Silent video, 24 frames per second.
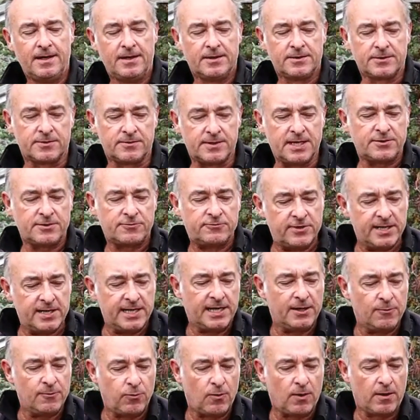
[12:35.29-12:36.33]
So that's
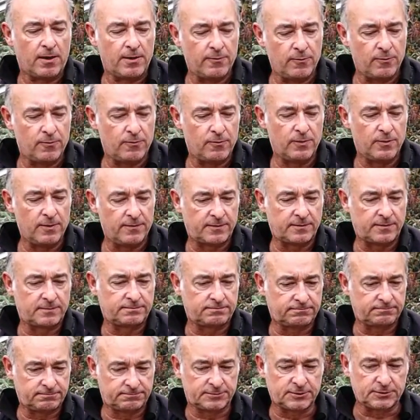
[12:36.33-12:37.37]
really why we've
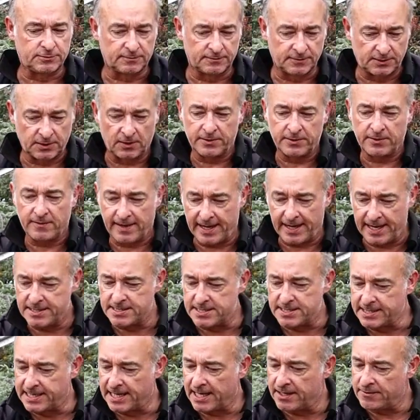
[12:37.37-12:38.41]
sort of gotten our heads
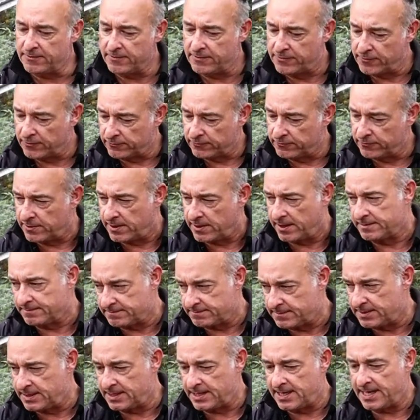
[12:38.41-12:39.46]
together and thought, right,
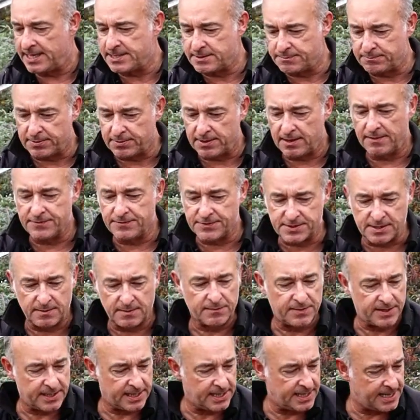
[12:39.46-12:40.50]
let's plant
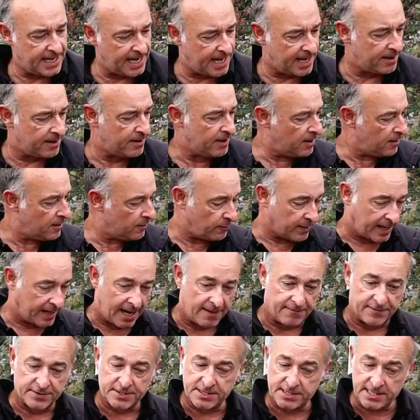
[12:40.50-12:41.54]
something in here. We
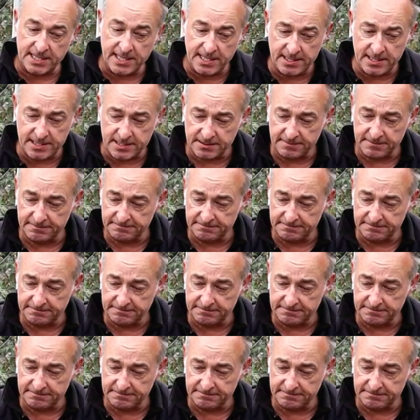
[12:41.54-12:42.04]
have the seed,